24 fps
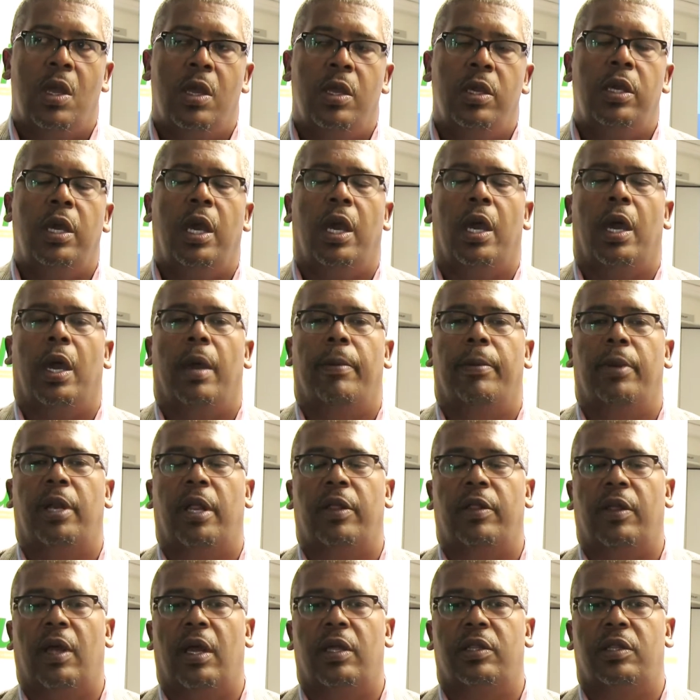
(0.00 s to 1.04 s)
Yeah,
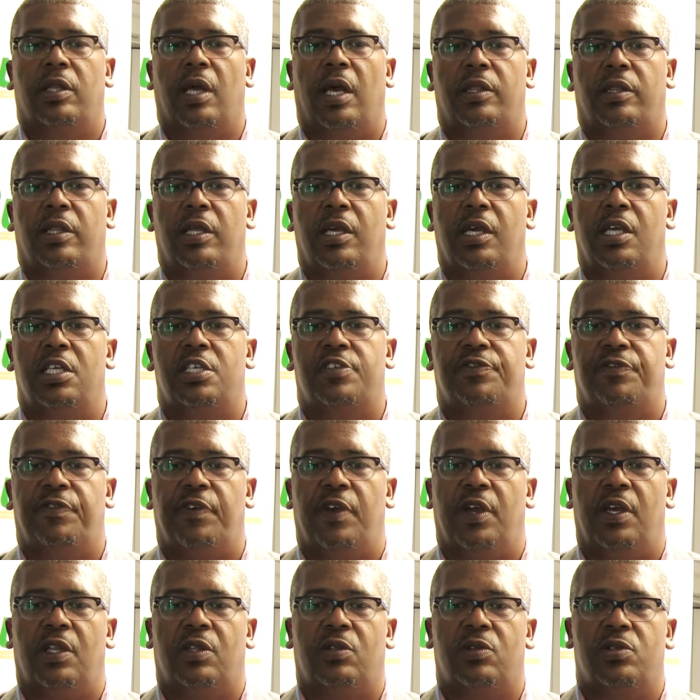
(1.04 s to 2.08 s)
I think it's
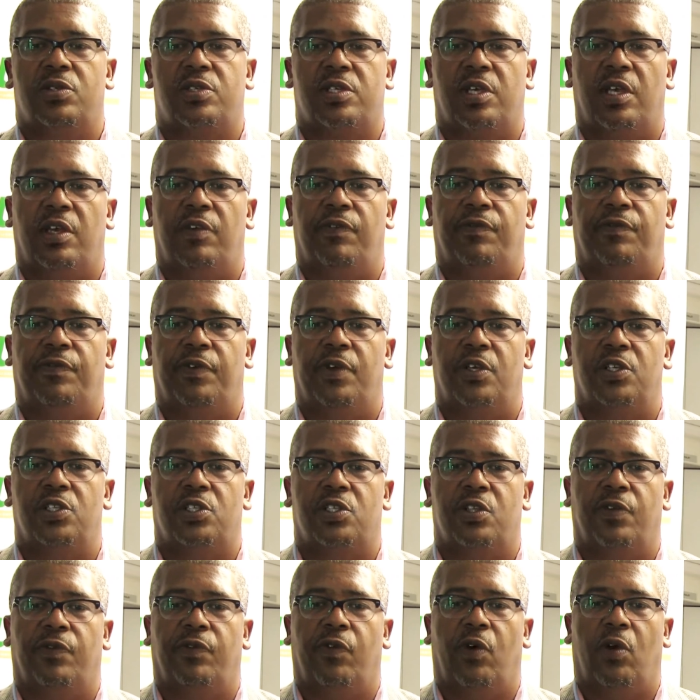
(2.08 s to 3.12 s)
fair to say,
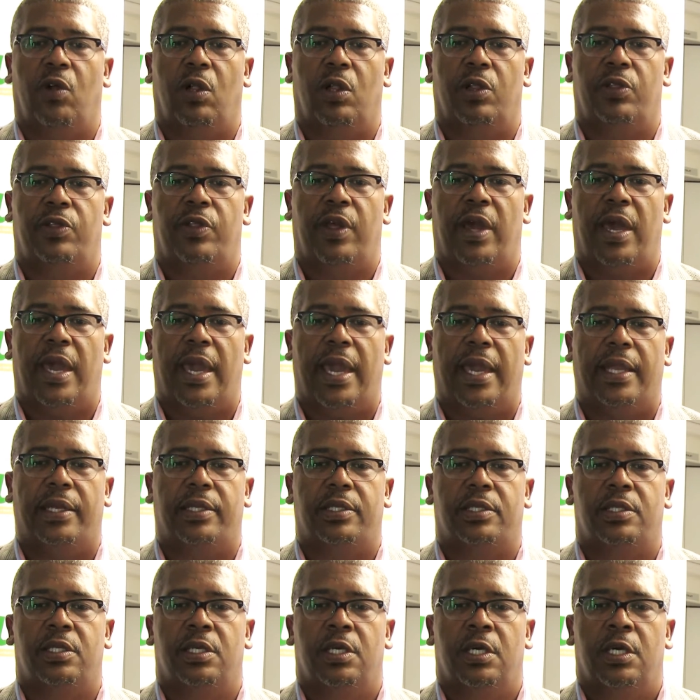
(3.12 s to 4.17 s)
first of all, that